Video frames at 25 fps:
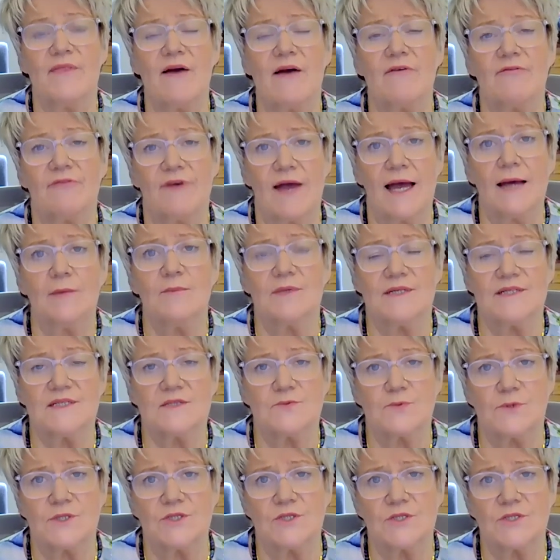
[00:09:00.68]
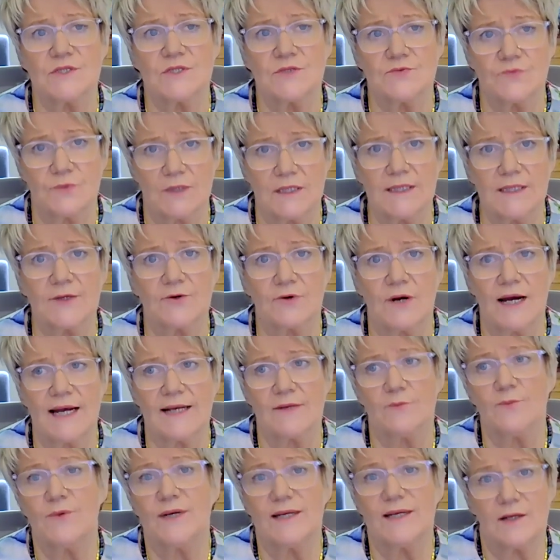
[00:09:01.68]
and their families, which is really
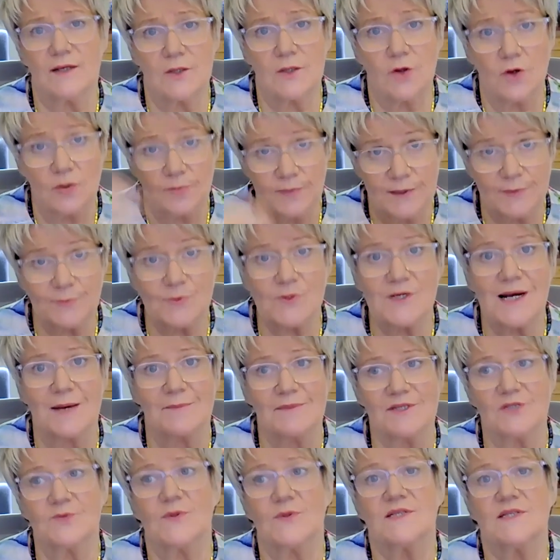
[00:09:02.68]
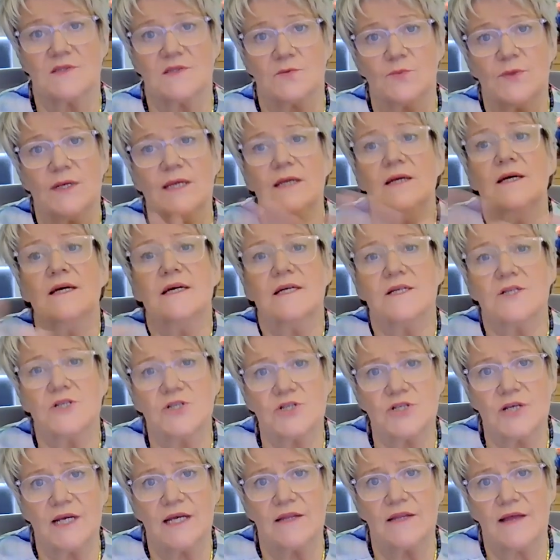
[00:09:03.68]
great. And we get a lot of people coming to us, and we
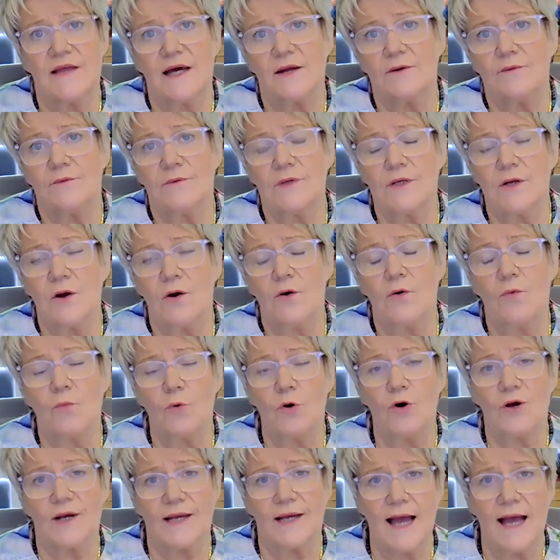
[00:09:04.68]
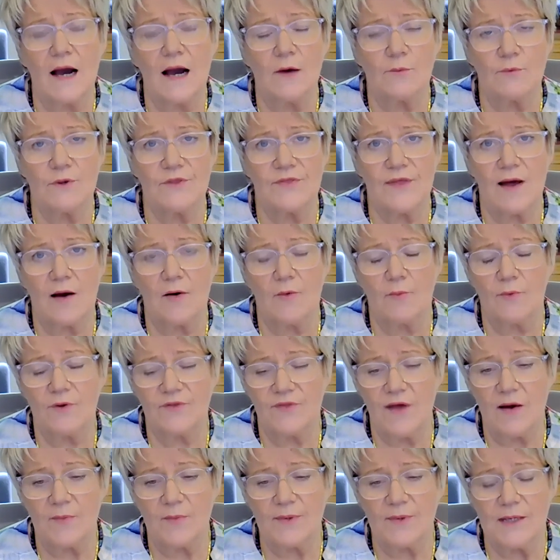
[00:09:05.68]
share that, you know, work out
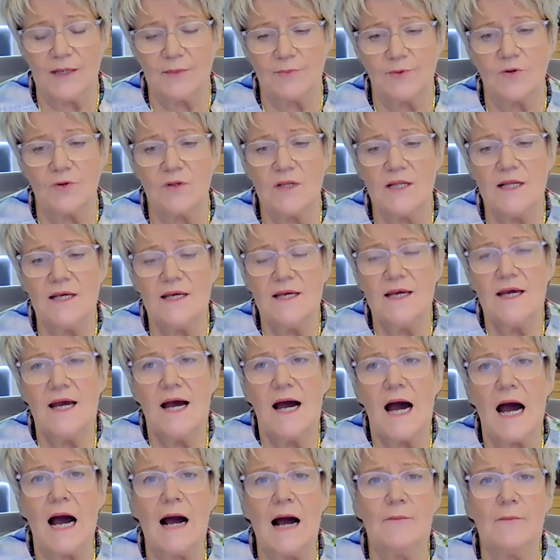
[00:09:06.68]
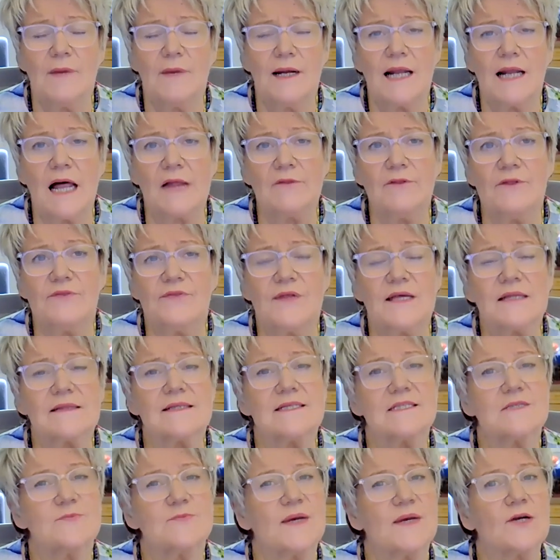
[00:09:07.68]
with our people. Another thing
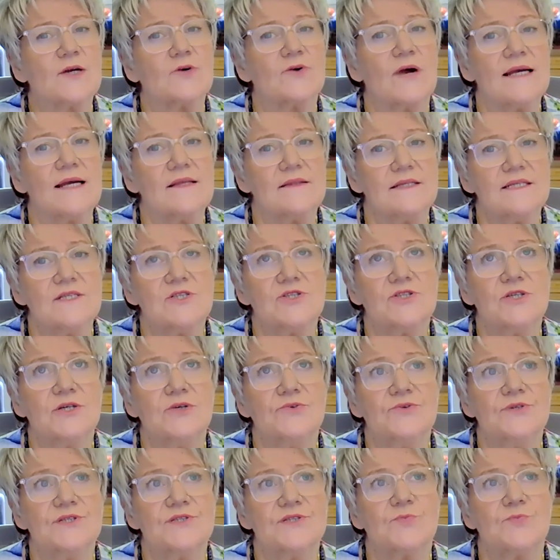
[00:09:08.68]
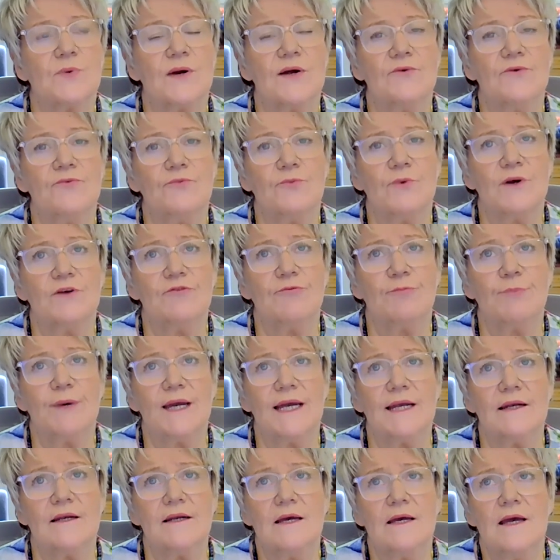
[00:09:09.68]
that's been great this year is we've
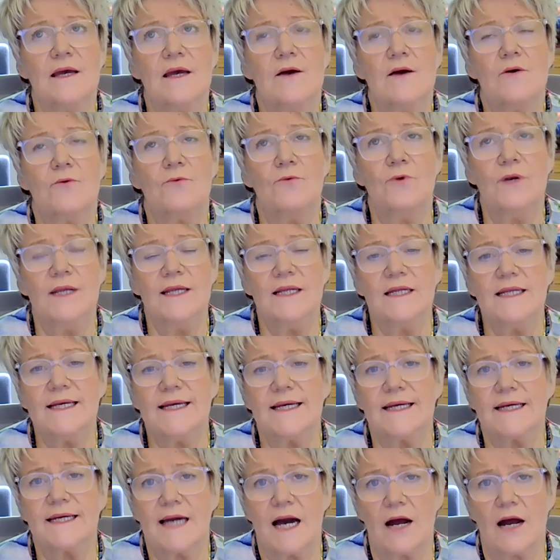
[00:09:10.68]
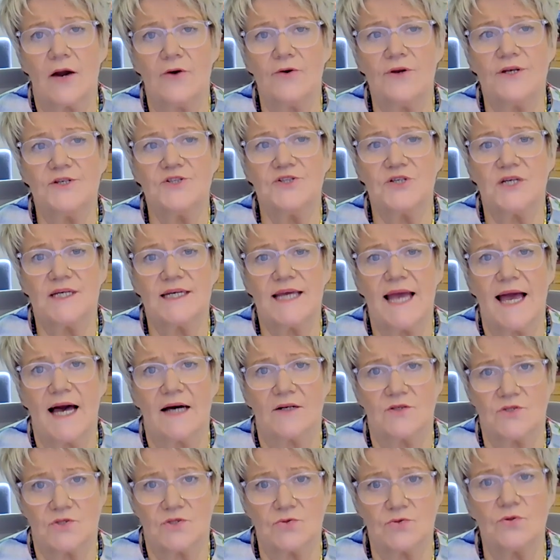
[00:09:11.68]
been really encouraging
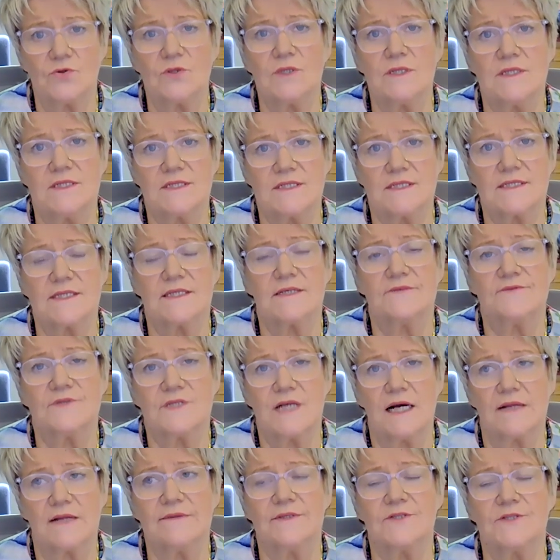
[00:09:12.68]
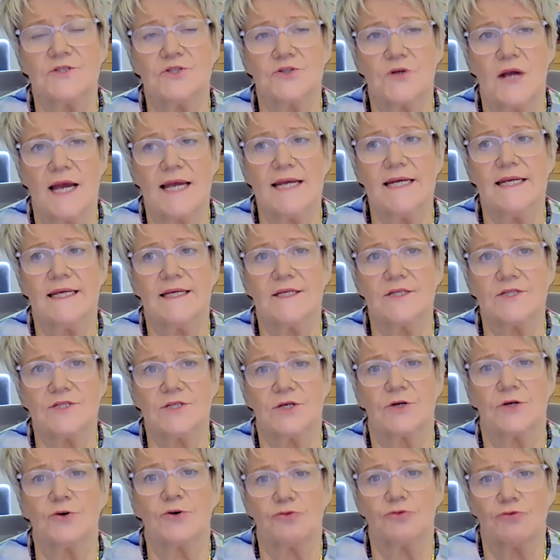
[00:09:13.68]
our doulas that have done the training
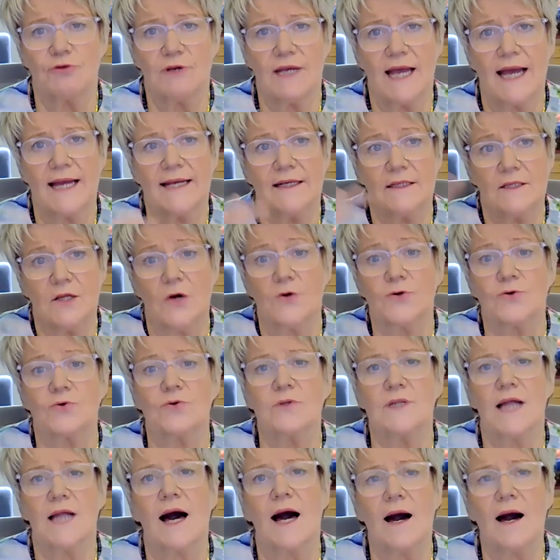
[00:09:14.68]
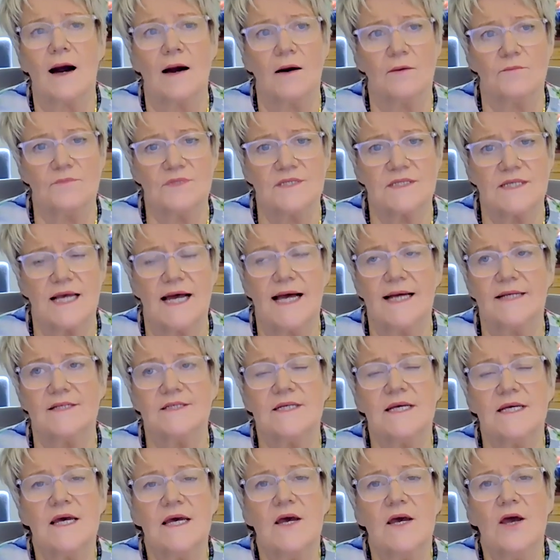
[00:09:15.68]
to create local hubs.
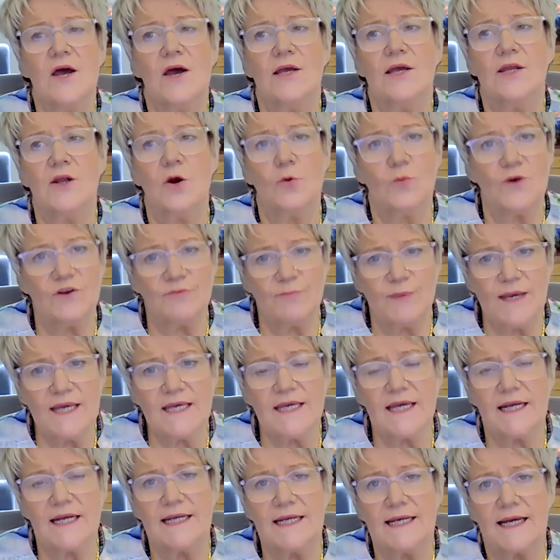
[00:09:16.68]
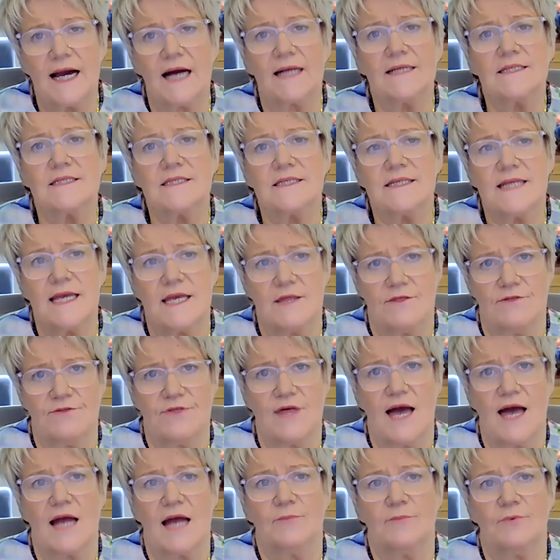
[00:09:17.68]
And, you know, we've been getting underneath
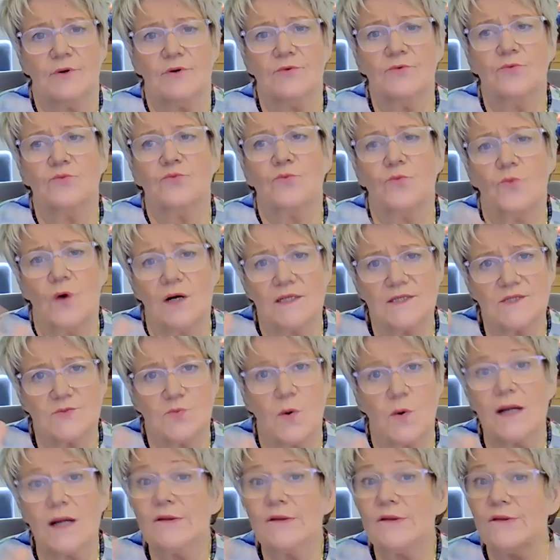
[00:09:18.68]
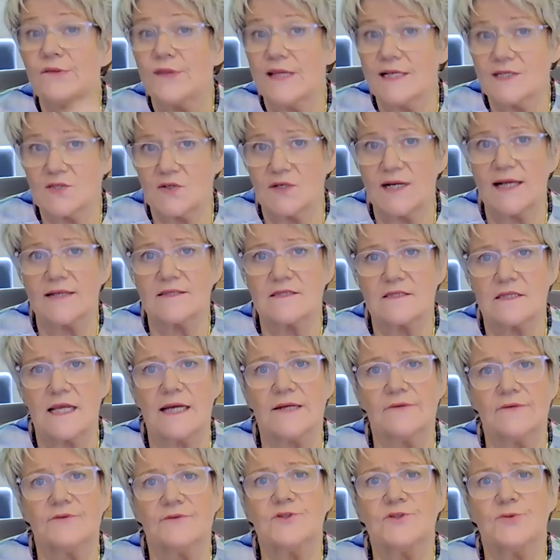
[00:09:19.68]
that, but what's one of the things on our
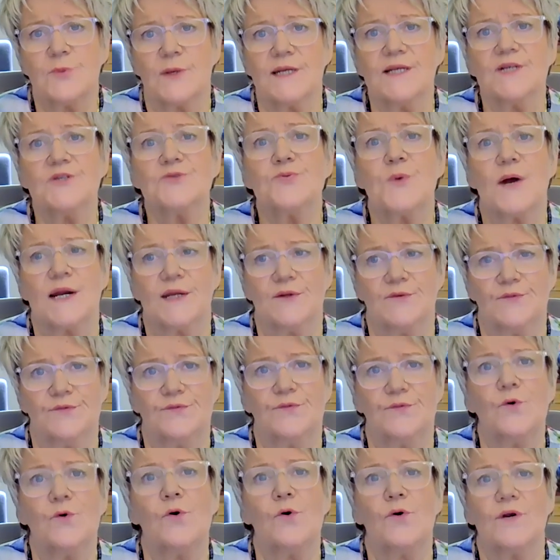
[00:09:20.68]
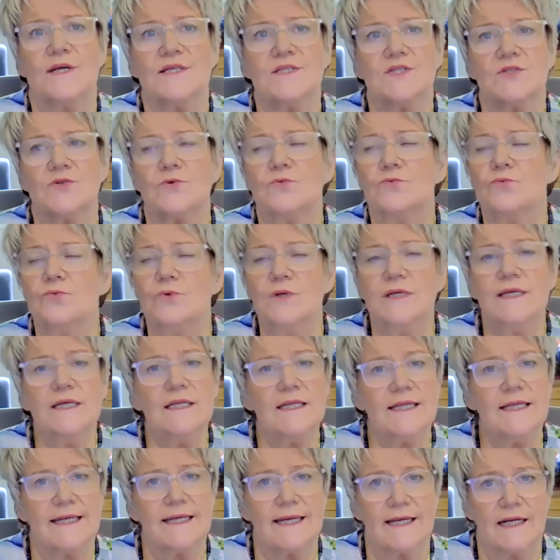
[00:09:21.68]
slate for 2024 is to
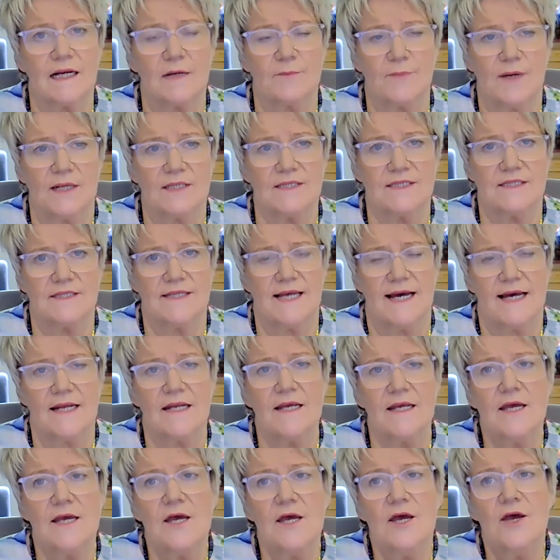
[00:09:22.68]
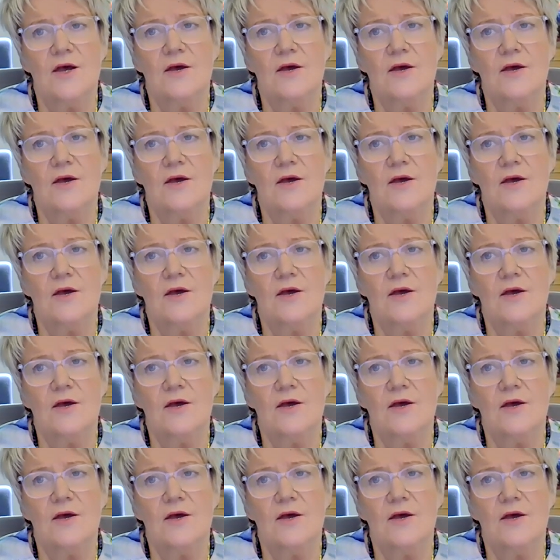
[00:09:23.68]
really get up under that,